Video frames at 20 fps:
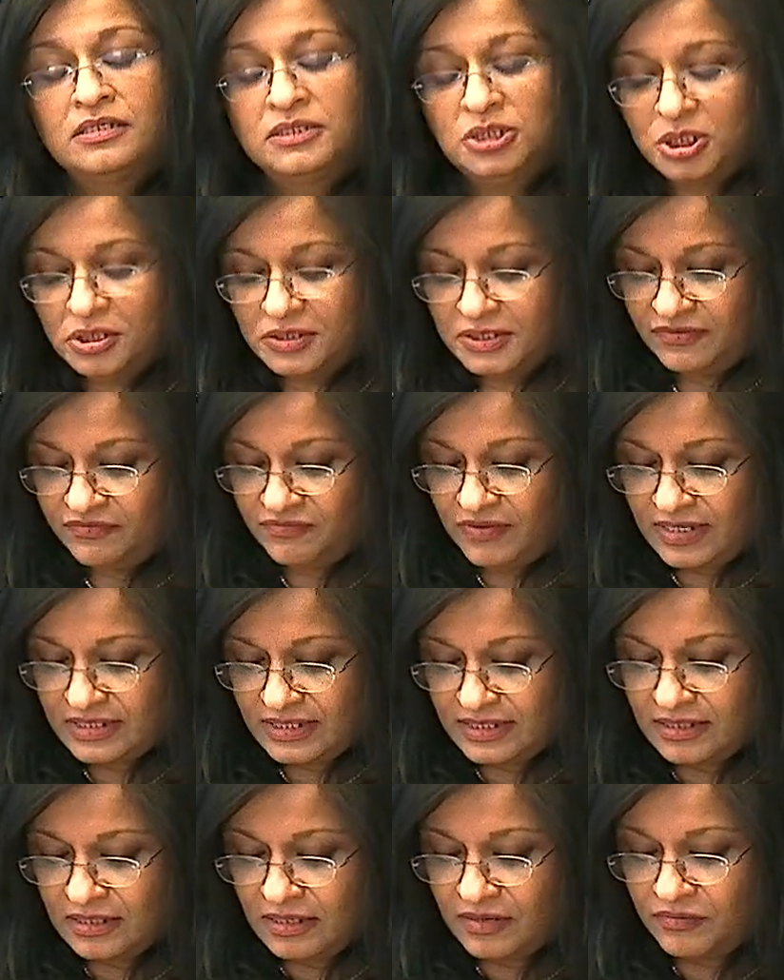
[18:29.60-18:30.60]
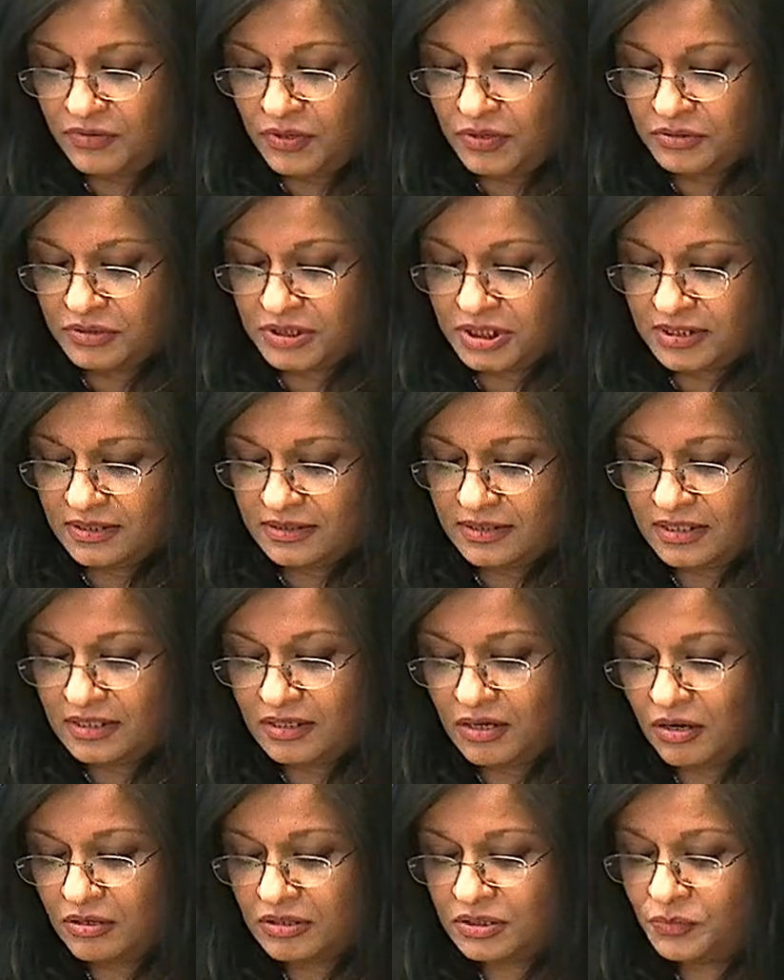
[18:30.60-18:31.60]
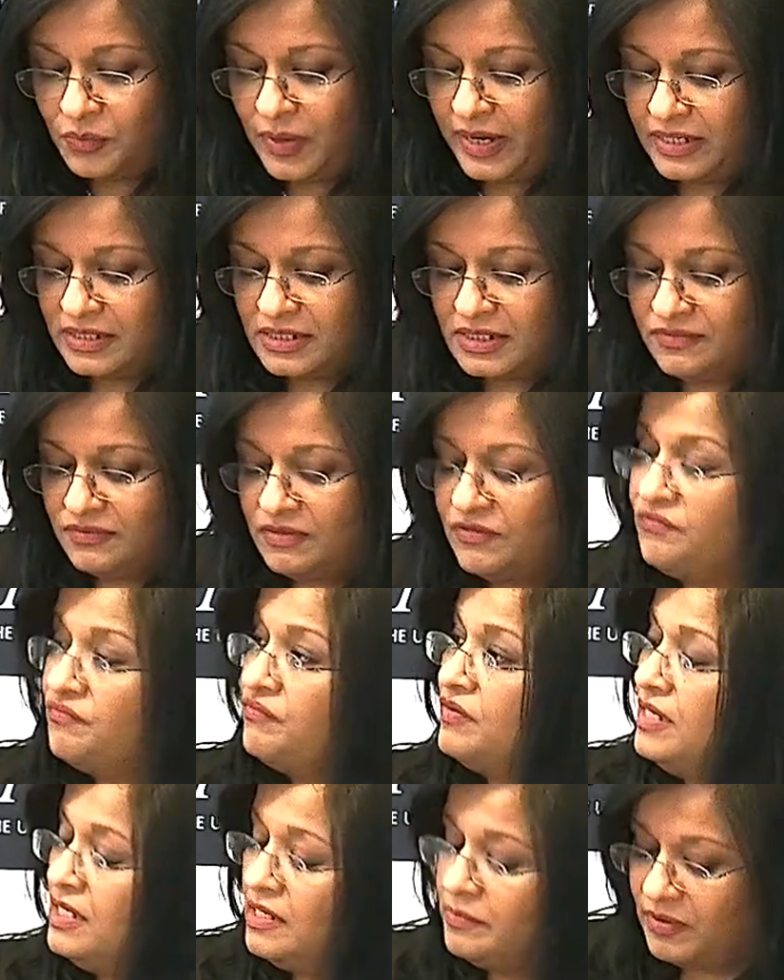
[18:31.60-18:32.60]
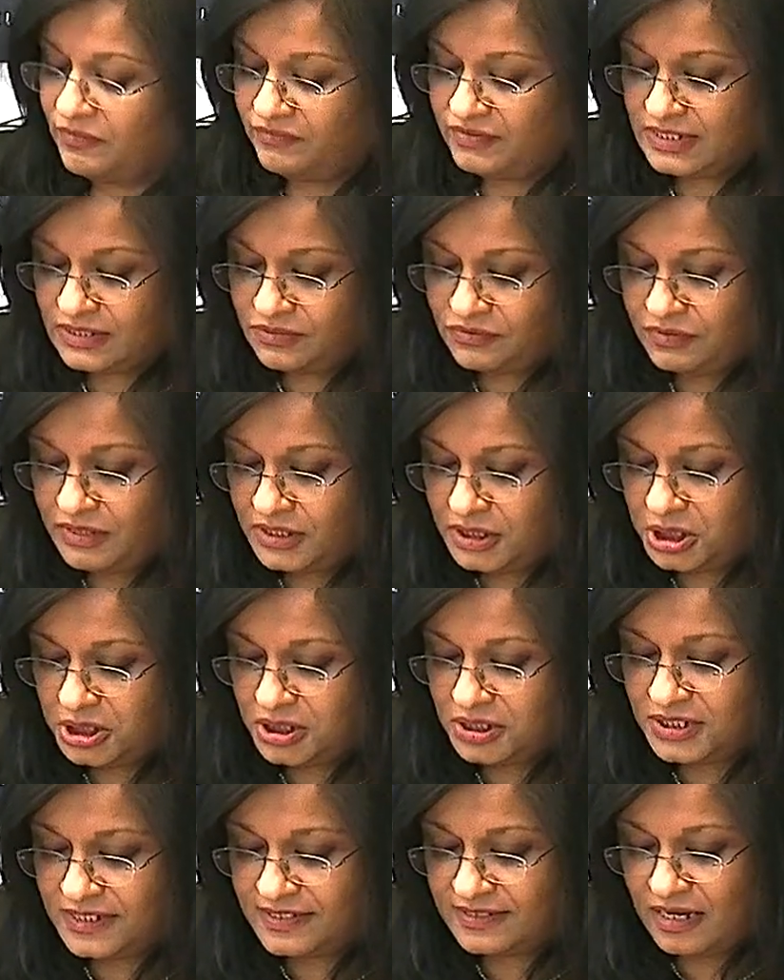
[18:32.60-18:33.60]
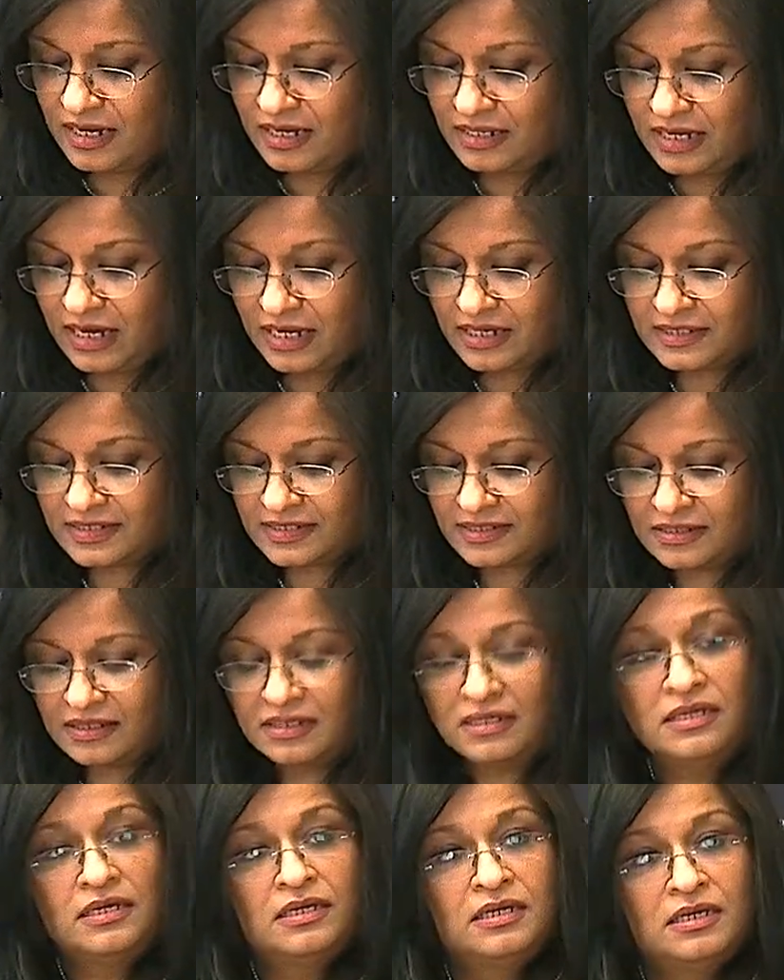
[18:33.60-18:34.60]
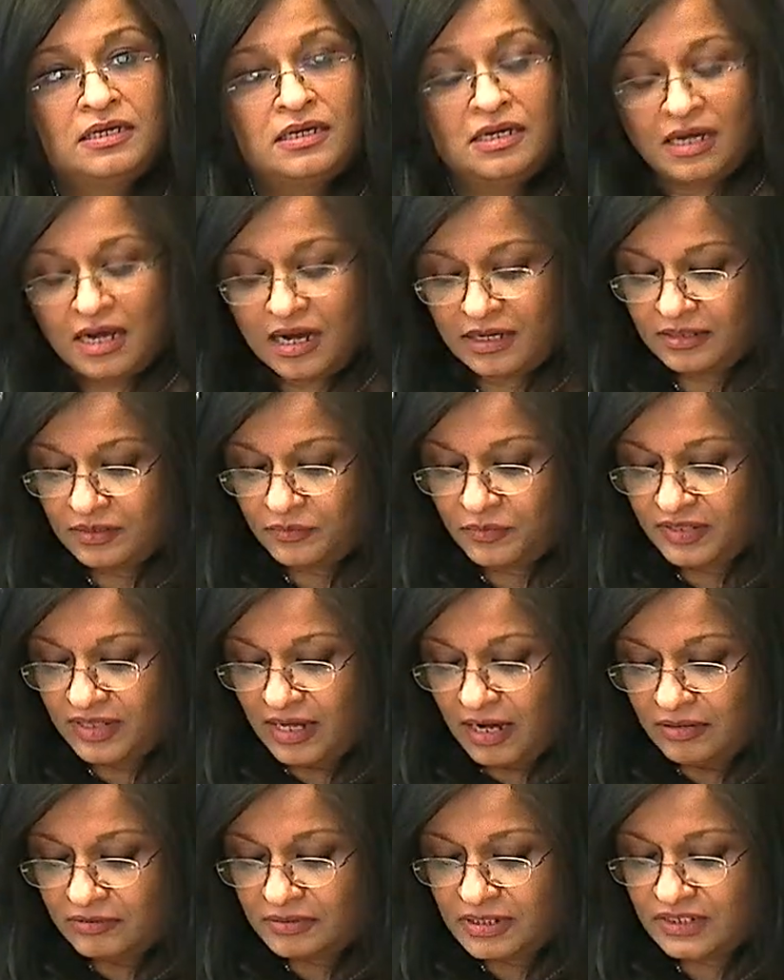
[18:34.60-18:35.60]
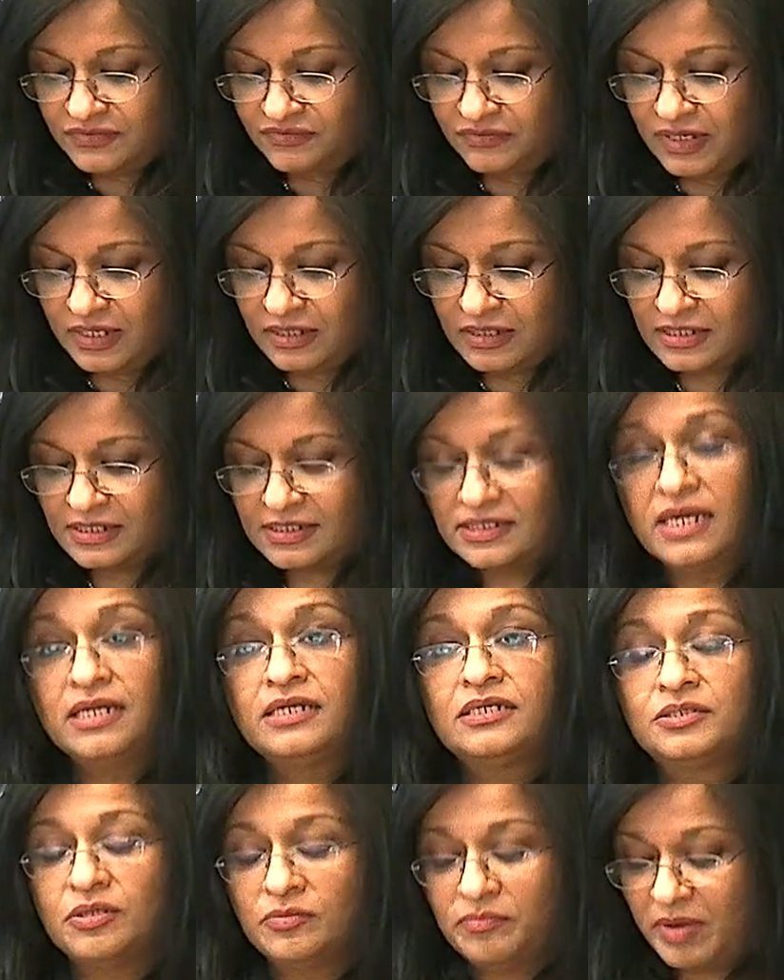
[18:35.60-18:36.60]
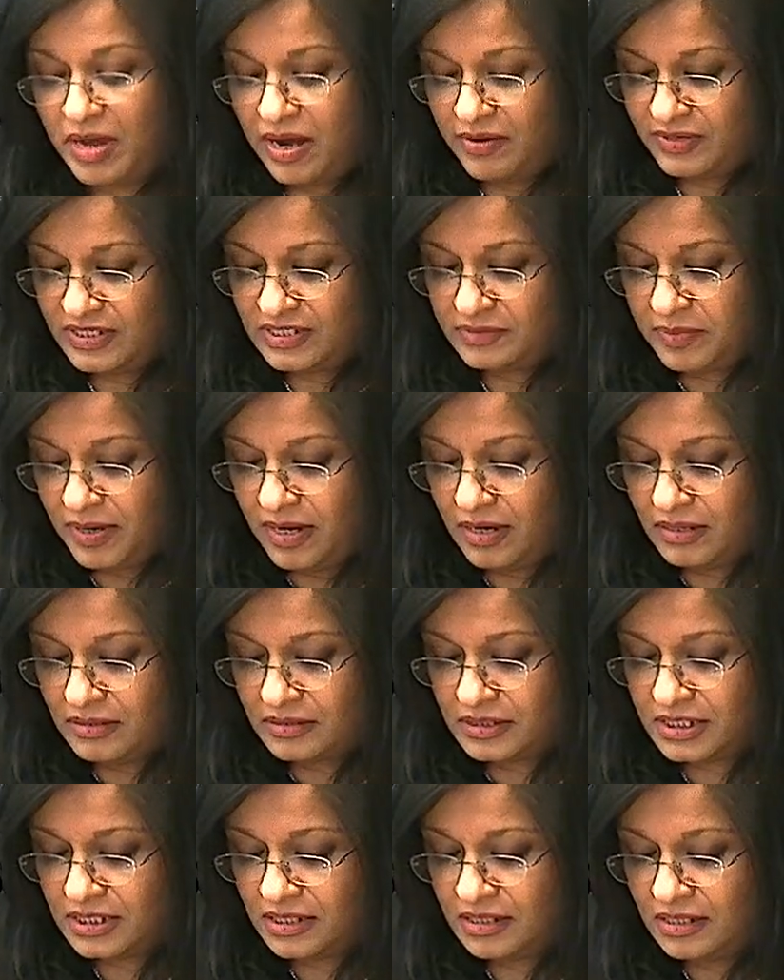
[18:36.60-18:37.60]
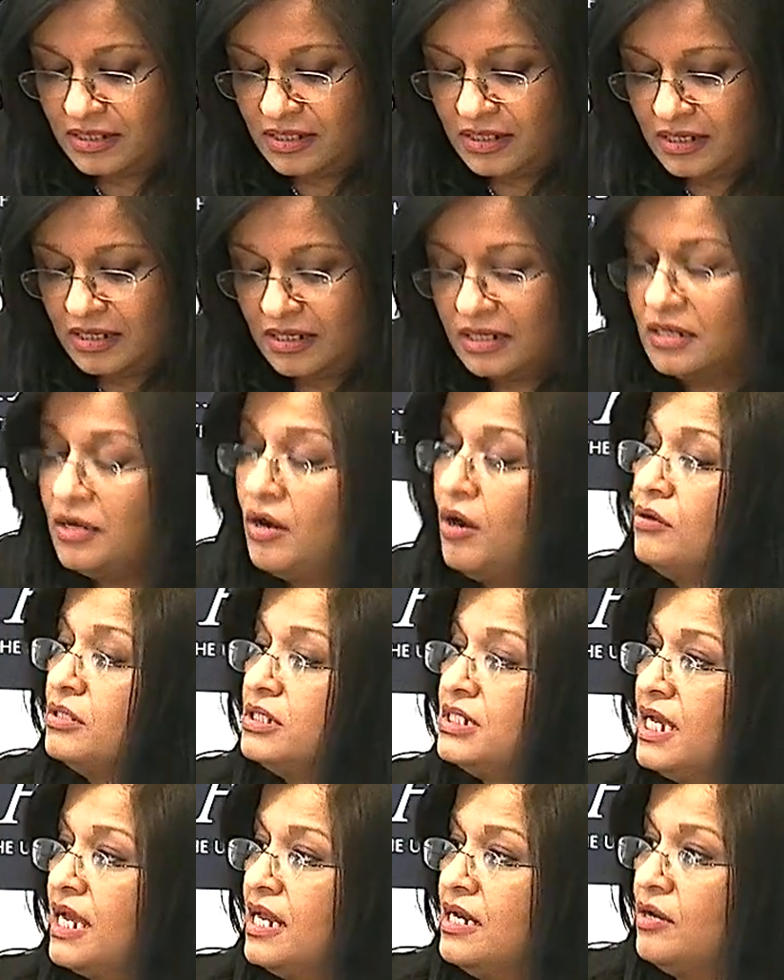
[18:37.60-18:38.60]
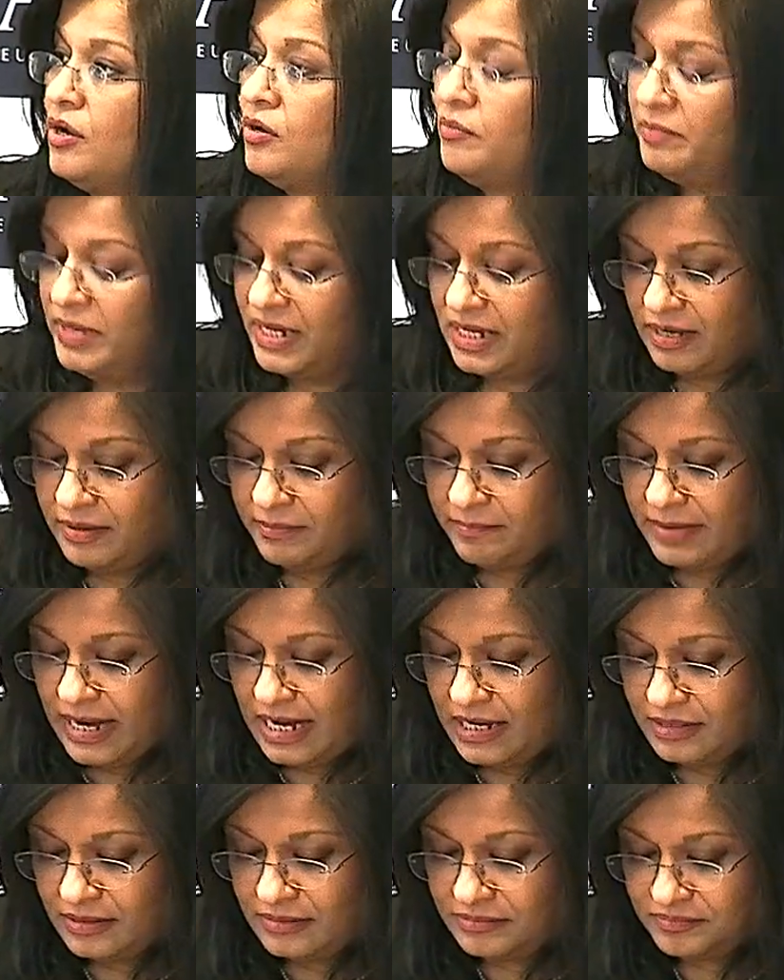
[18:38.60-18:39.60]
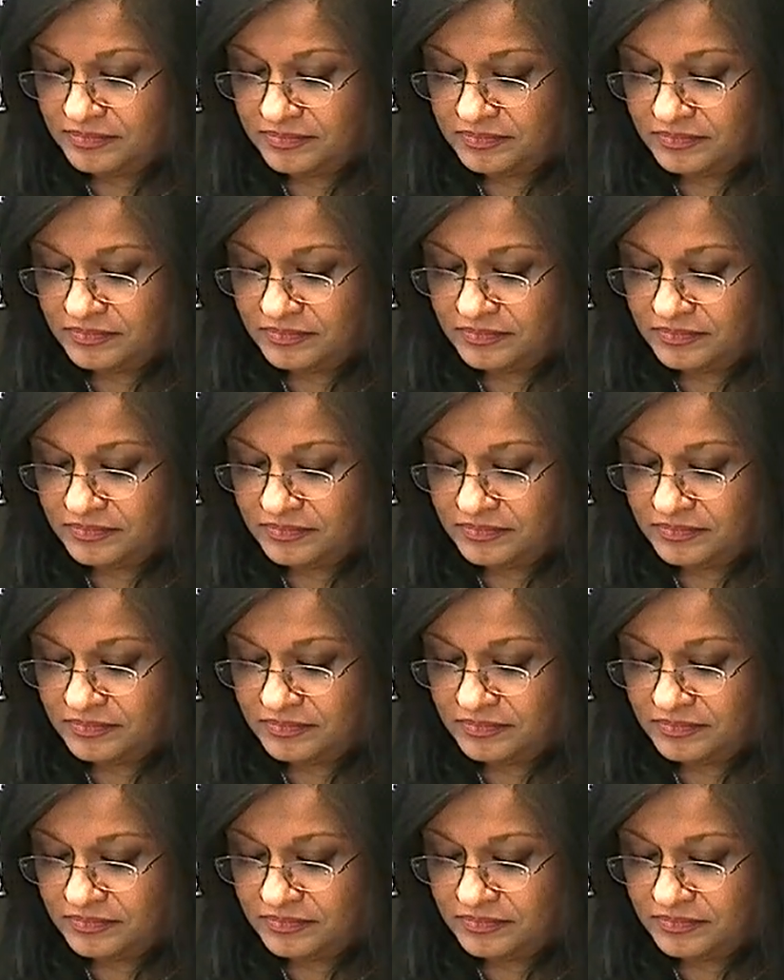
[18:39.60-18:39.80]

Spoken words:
Joseph Ratzinger wrote that God waits for the freedom of his creature to say yes, and that without this free consent on Mary's part, God cannot become man.